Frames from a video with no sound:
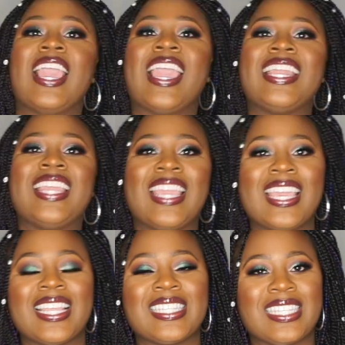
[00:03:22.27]
and
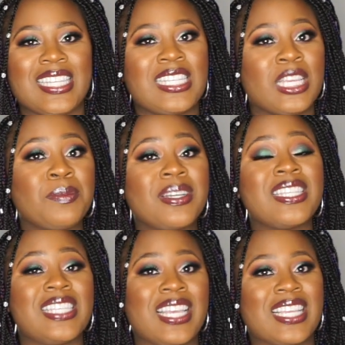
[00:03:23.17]
ends December
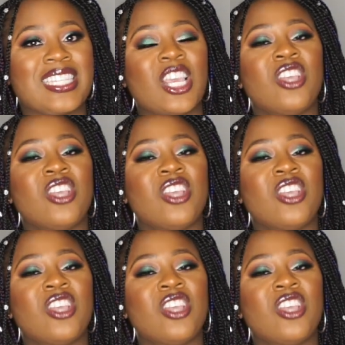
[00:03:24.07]
6th,